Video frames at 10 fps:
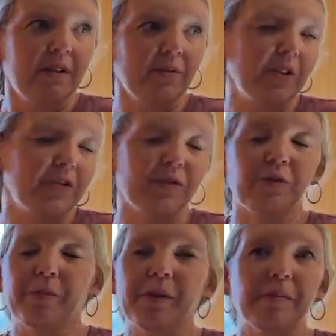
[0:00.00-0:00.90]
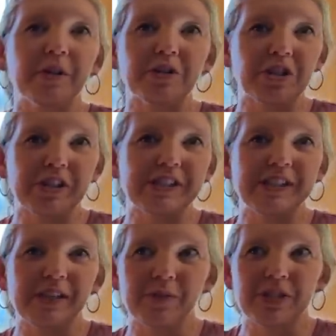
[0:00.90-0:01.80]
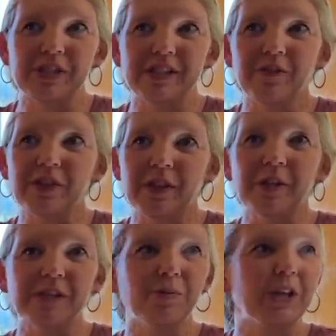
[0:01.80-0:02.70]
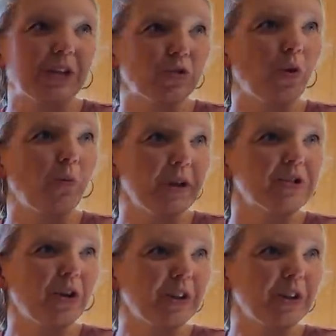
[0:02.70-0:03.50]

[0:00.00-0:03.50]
we use it for peanut butter and jelly sandwiches, everything, because we get so much all